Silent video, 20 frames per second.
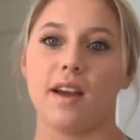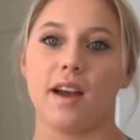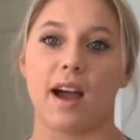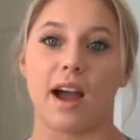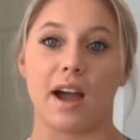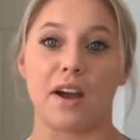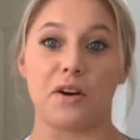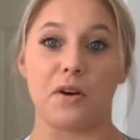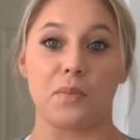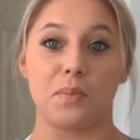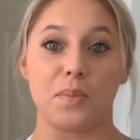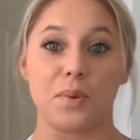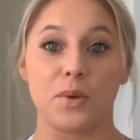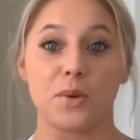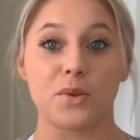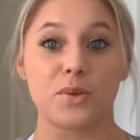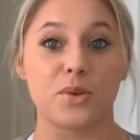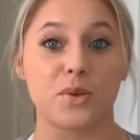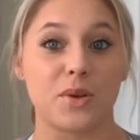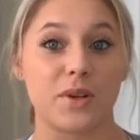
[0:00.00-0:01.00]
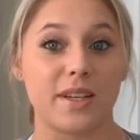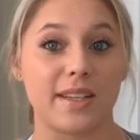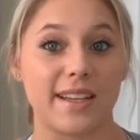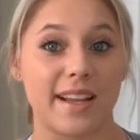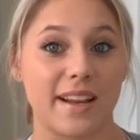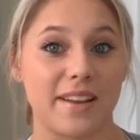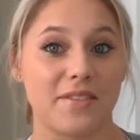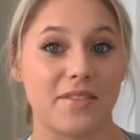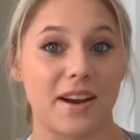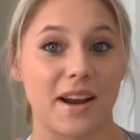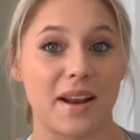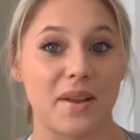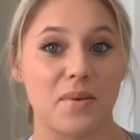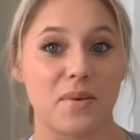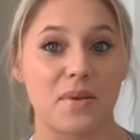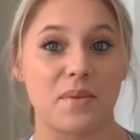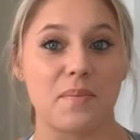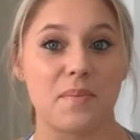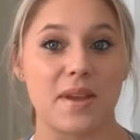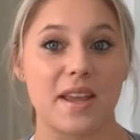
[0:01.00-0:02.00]
I hope you enjoyed getting ready
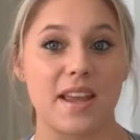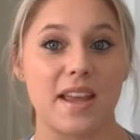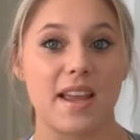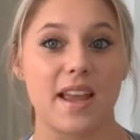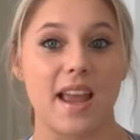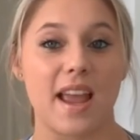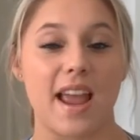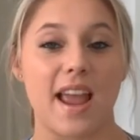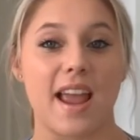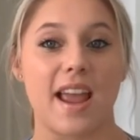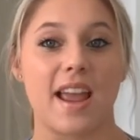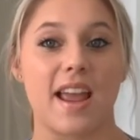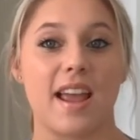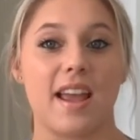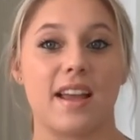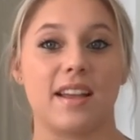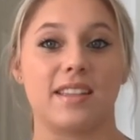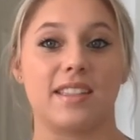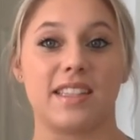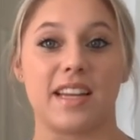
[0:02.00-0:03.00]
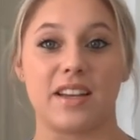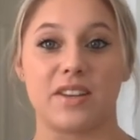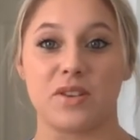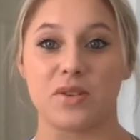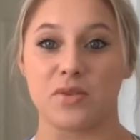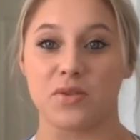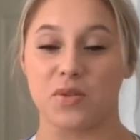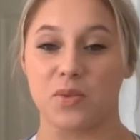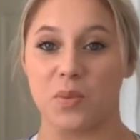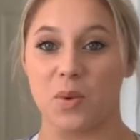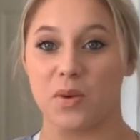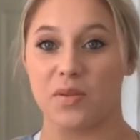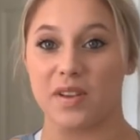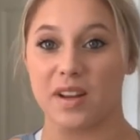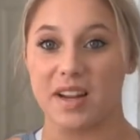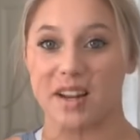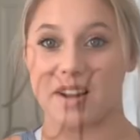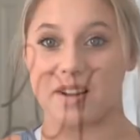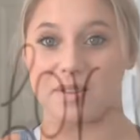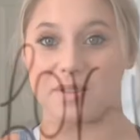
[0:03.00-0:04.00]
with me and stay tuned for more
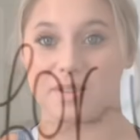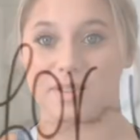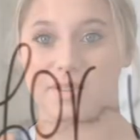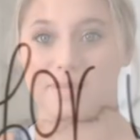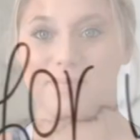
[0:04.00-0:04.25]
videos.